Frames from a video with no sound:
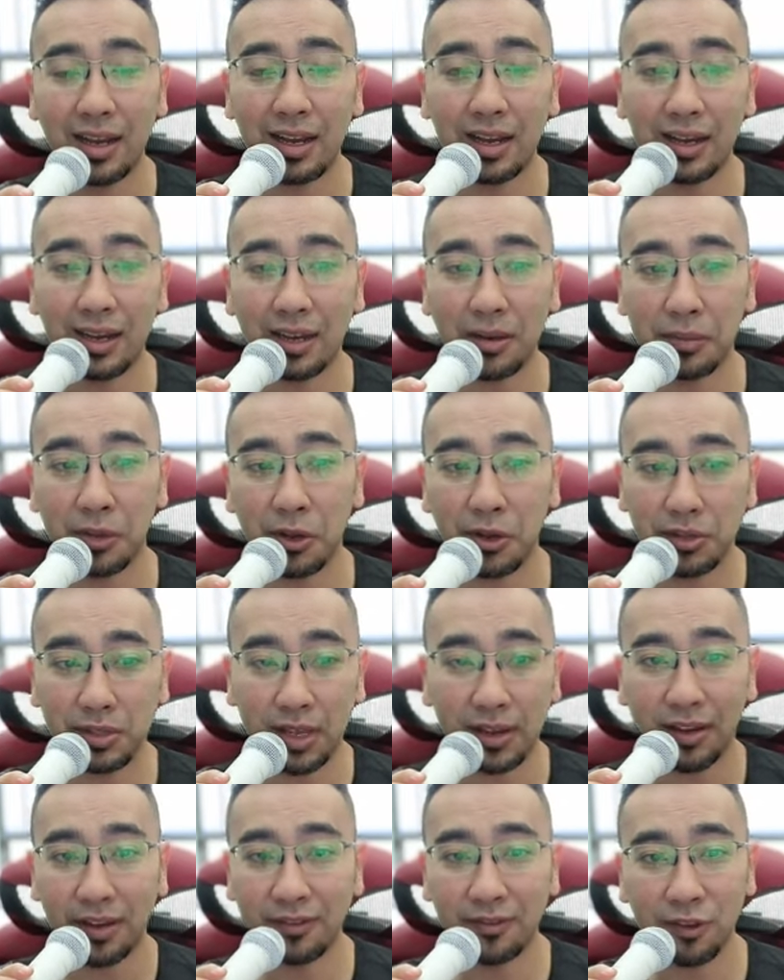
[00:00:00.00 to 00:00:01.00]
because I
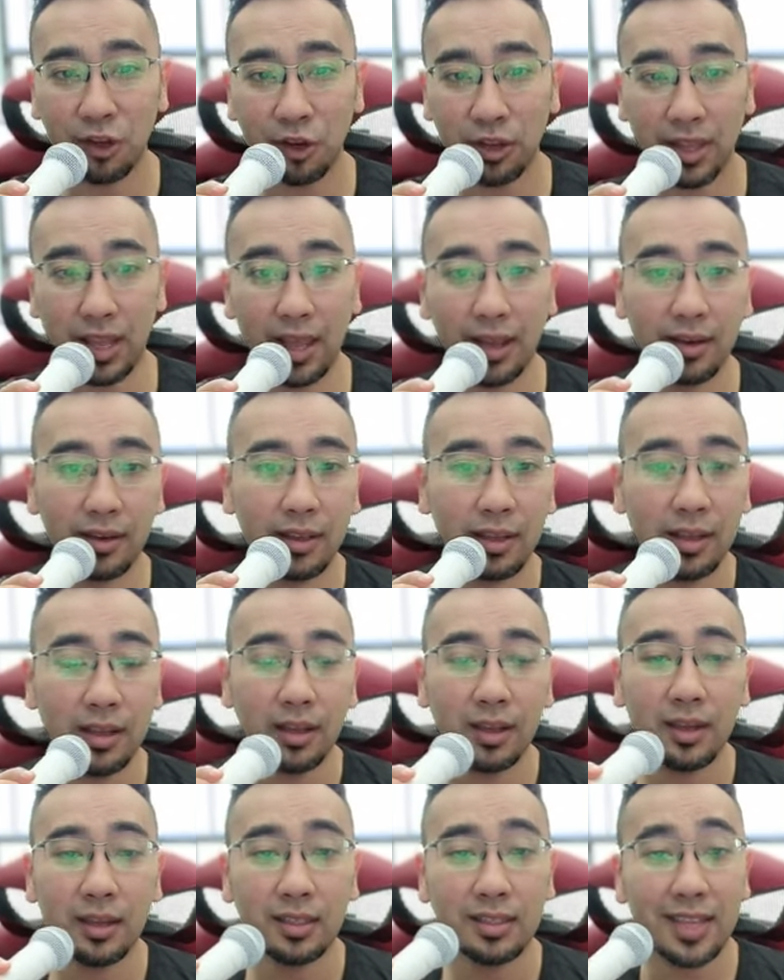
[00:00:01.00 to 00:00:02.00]
have not yet
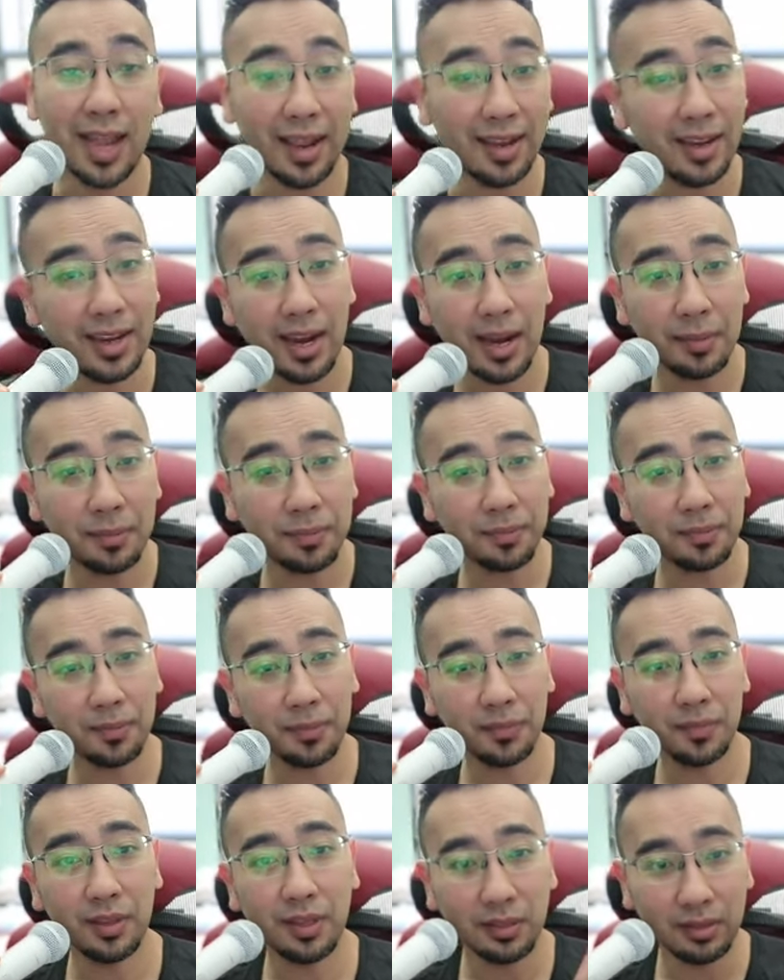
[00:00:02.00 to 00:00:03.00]
tidied up
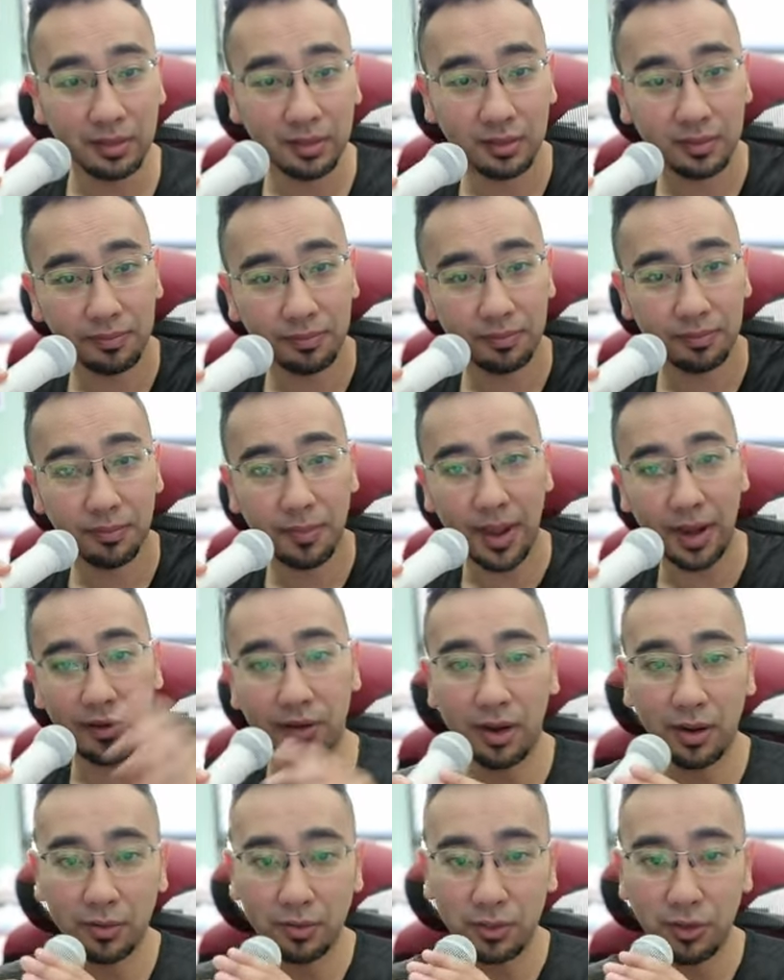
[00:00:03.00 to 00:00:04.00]
that
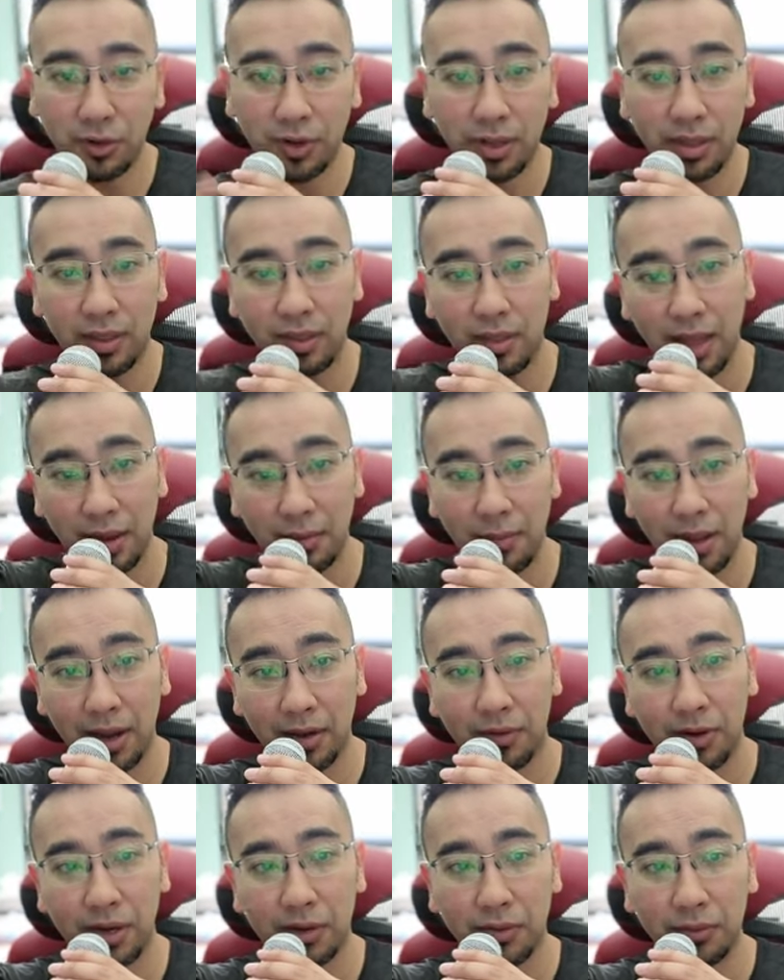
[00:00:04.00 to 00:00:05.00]

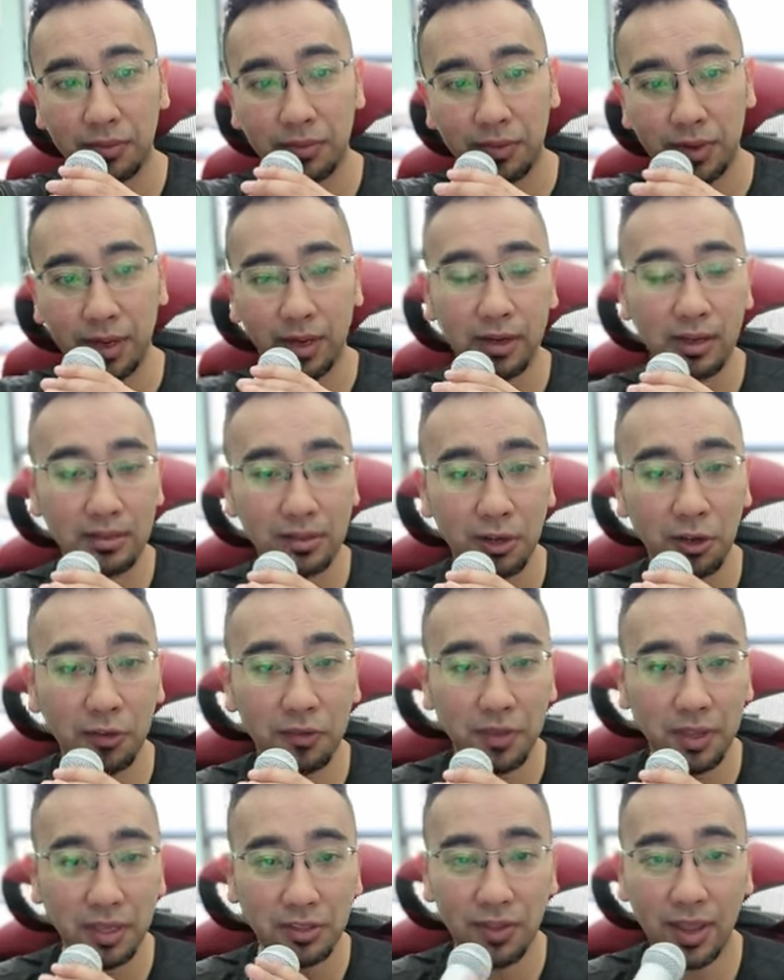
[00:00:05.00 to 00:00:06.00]
background, right? There's a lot of
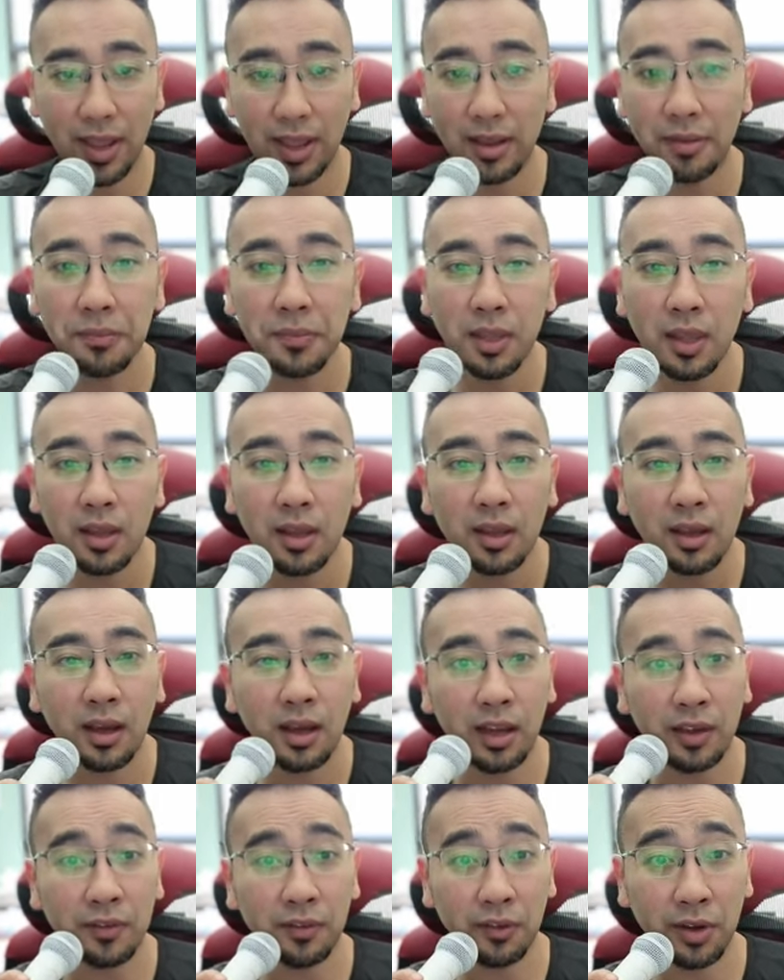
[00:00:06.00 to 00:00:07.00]
things there. I
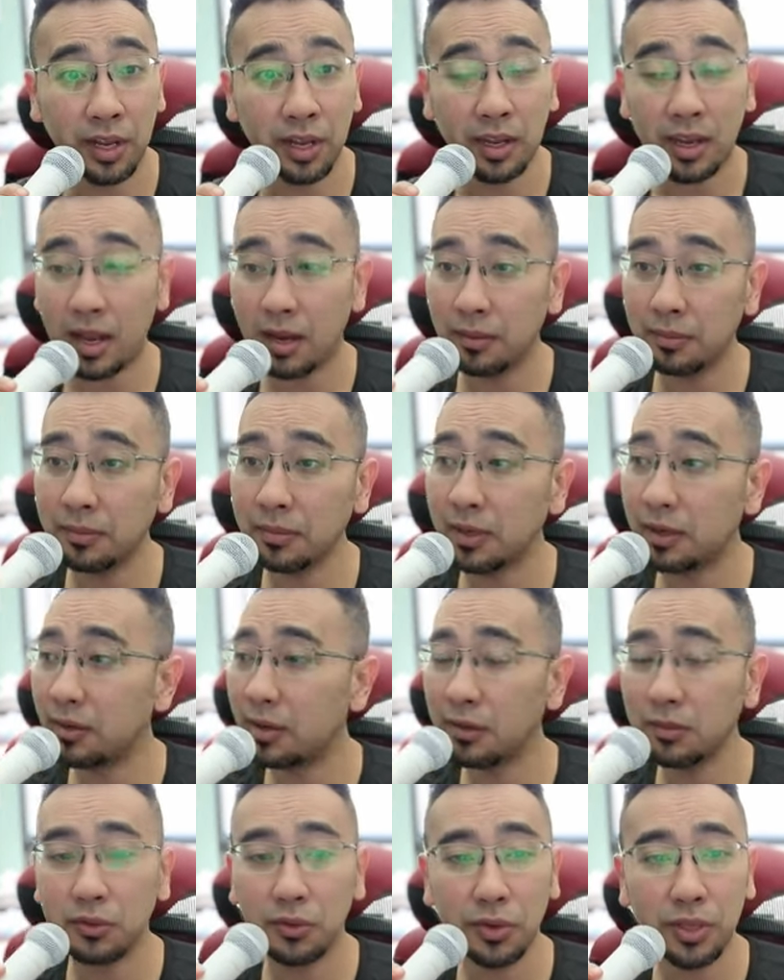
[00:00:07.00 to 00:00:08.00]
haven't really come around
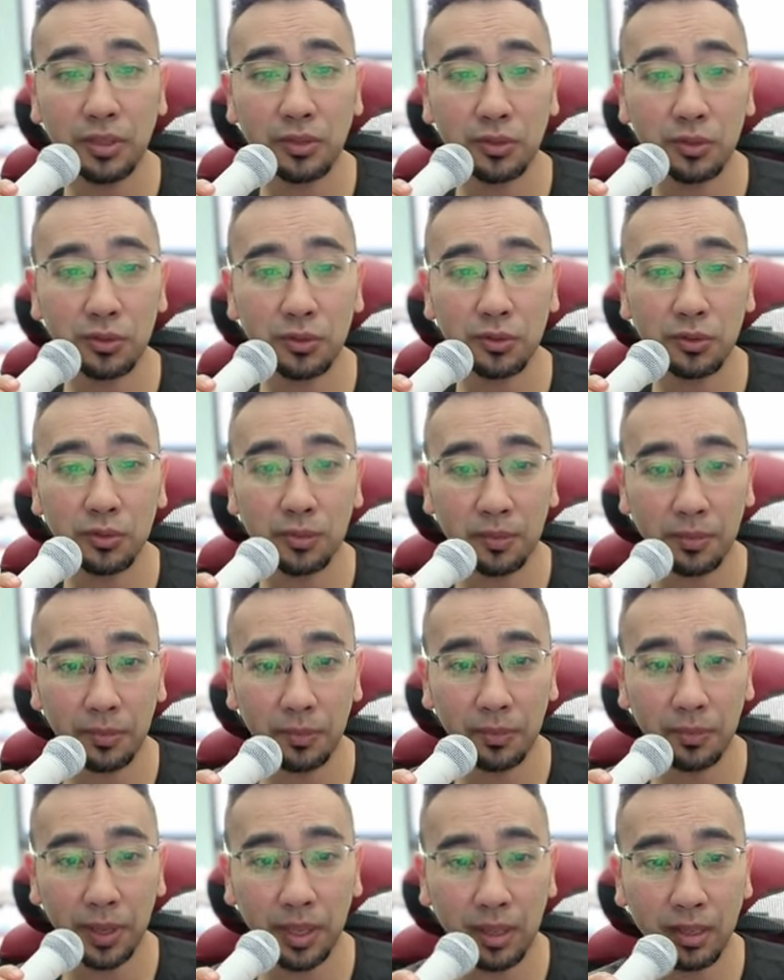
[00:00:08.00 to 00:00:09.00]
to it, to
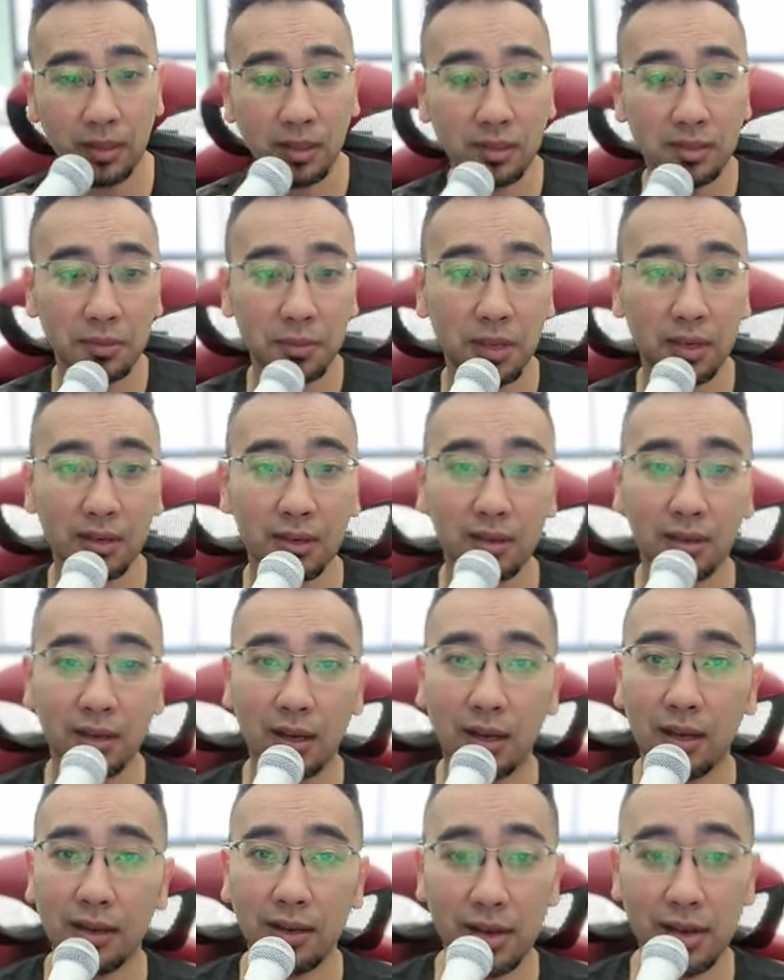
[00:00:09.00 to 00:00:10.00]
making things a bit
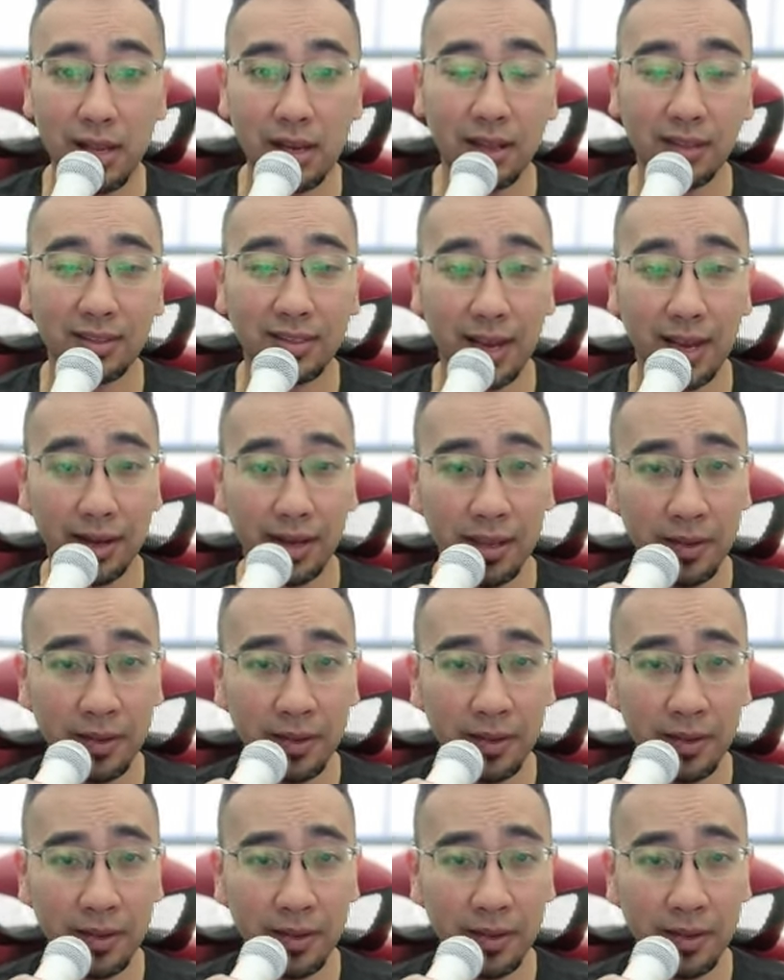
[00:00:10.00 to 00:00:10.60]
neat and tidy.